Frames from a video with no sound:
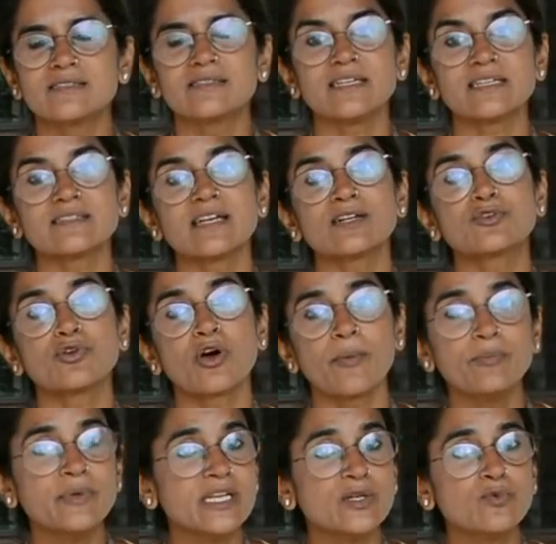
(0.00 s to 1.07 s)
Does that
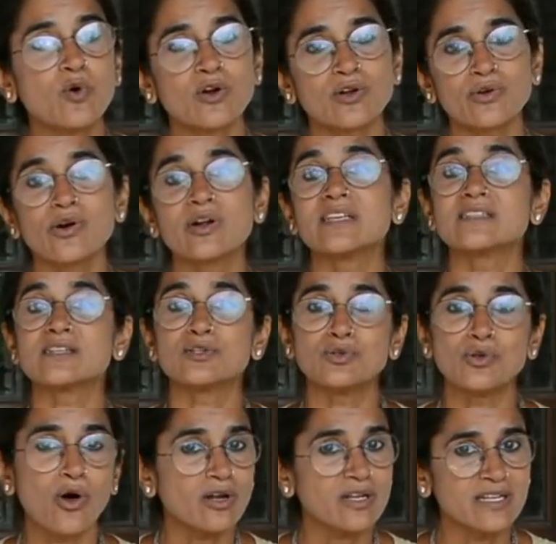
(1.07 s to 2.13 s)
crop need water or does it
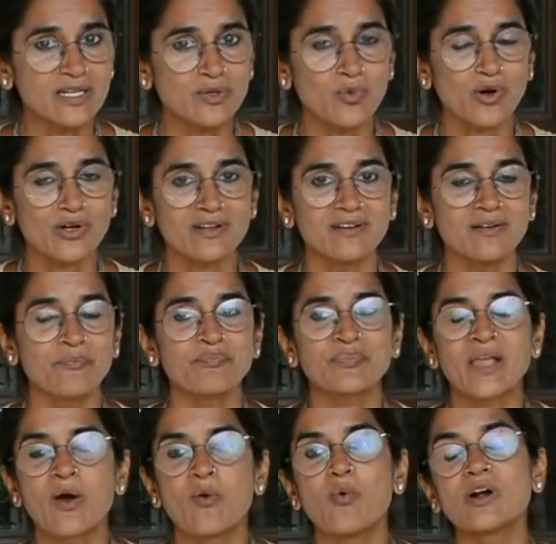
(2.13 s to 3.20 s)
not need water?
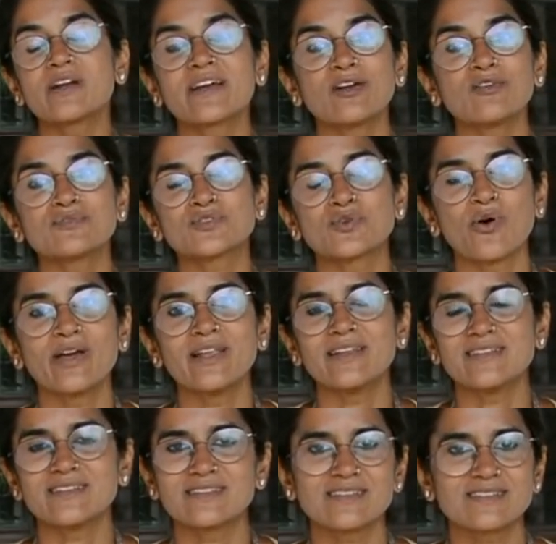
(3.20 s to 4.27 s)
What kind of soil
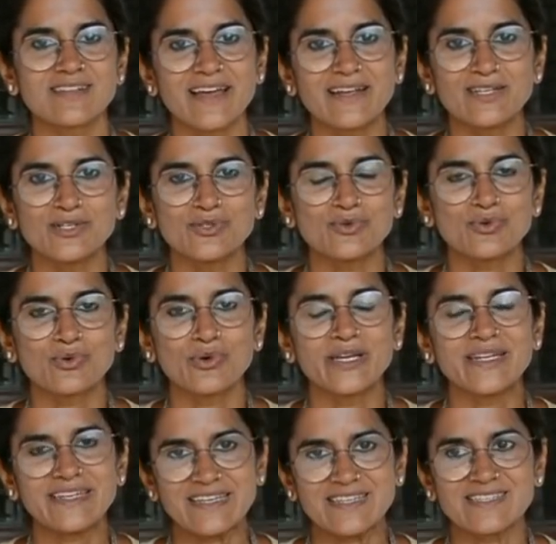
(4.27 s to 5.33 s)
is this likely to grow
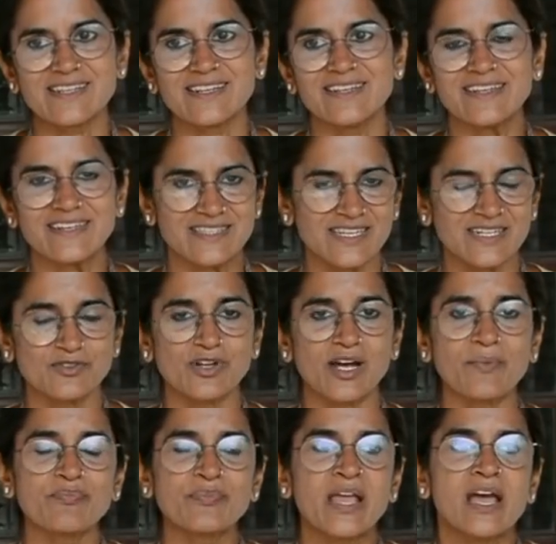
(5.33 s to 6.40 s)
in easily,
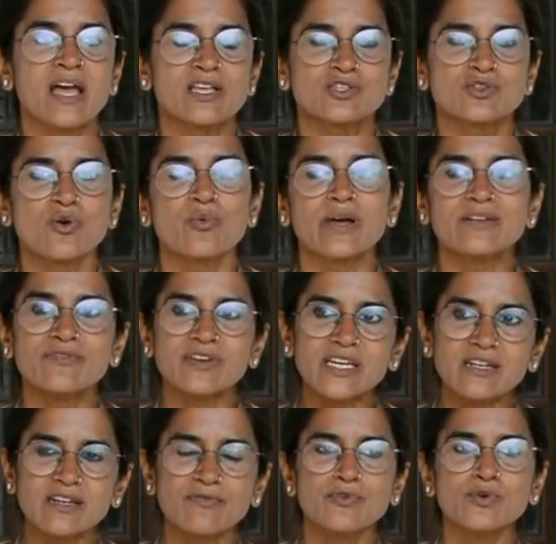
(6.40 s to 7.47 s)
etc. So when
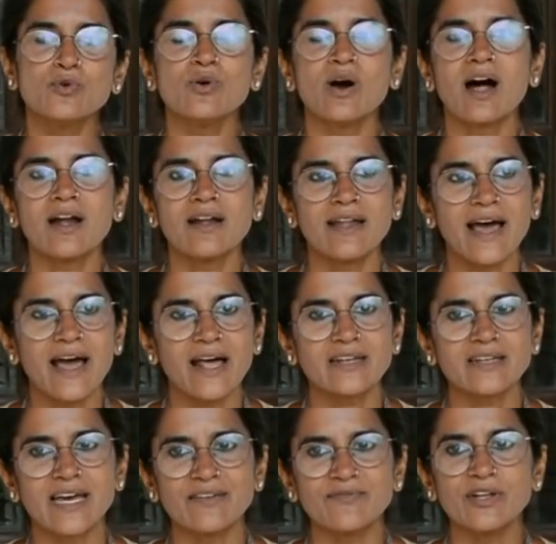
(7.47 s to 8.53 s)
we review our
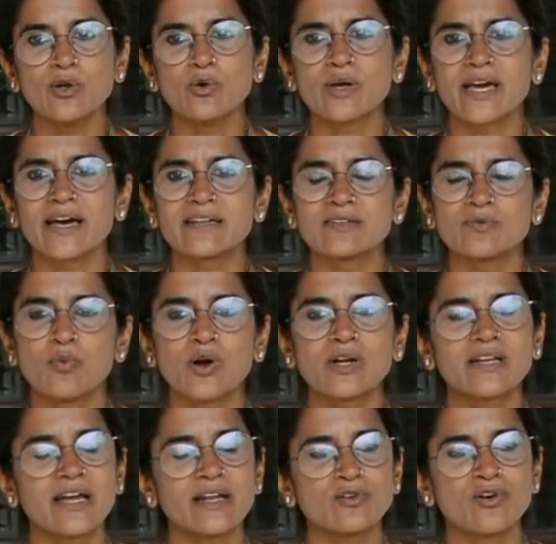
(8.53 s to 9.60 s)
land and we look at
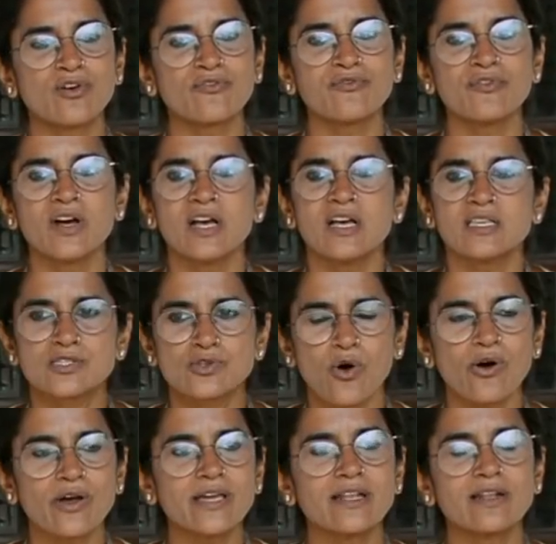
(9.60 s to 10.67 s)
what kind of
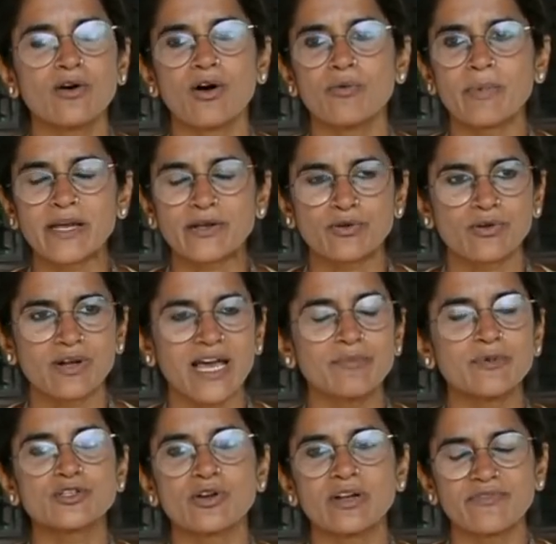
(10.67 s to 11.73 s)
soil or
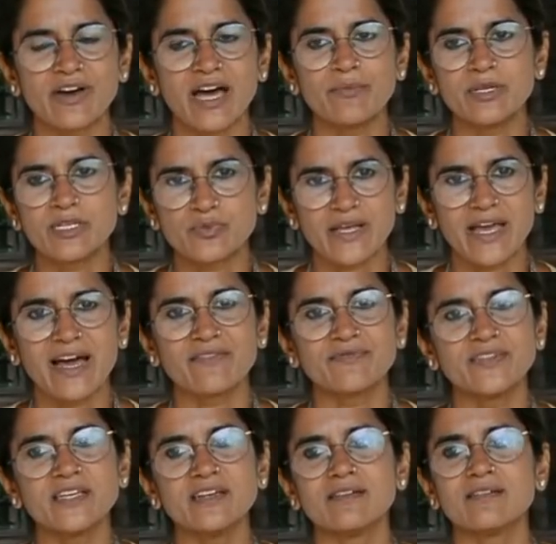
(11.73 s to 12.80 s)
microclimate or environment we have
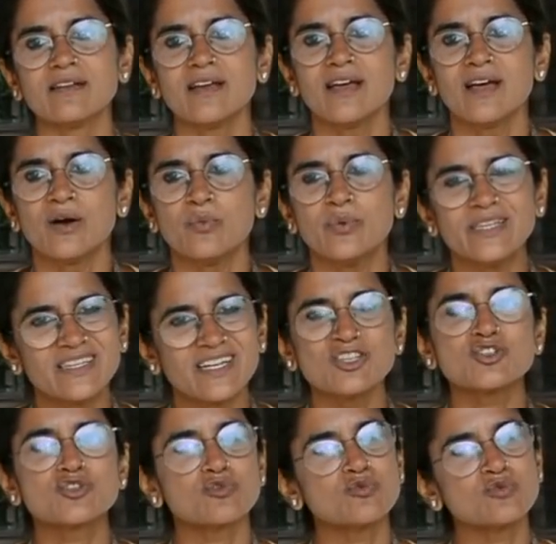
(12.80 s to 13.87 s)
there, we
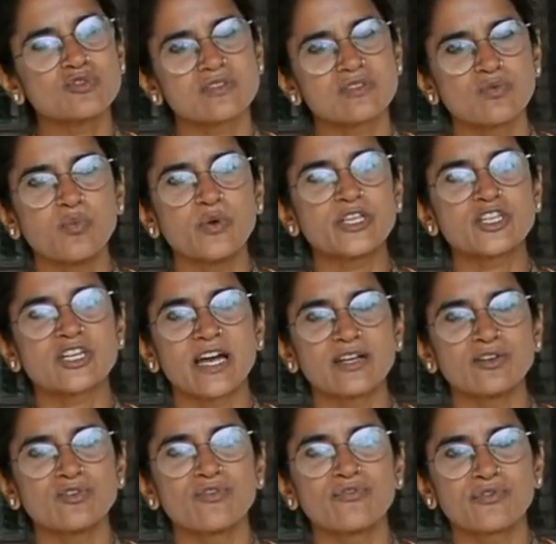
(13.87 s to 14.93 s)
then choose which
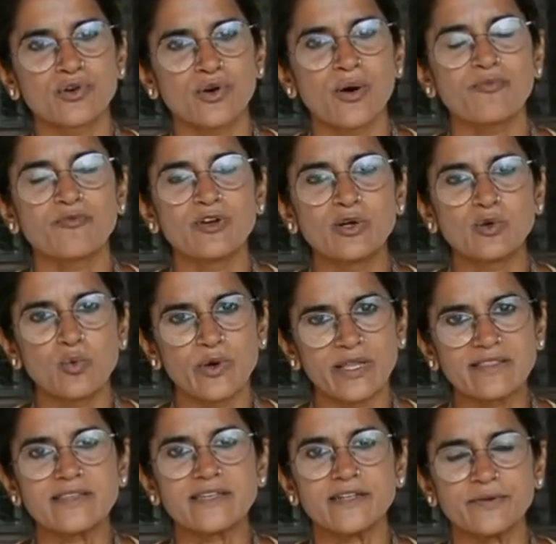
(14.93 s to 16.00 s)
kind of crop will do
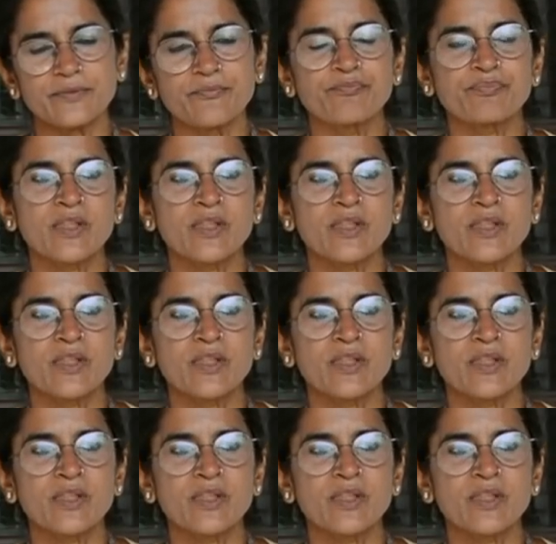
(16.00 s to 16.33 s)
well there.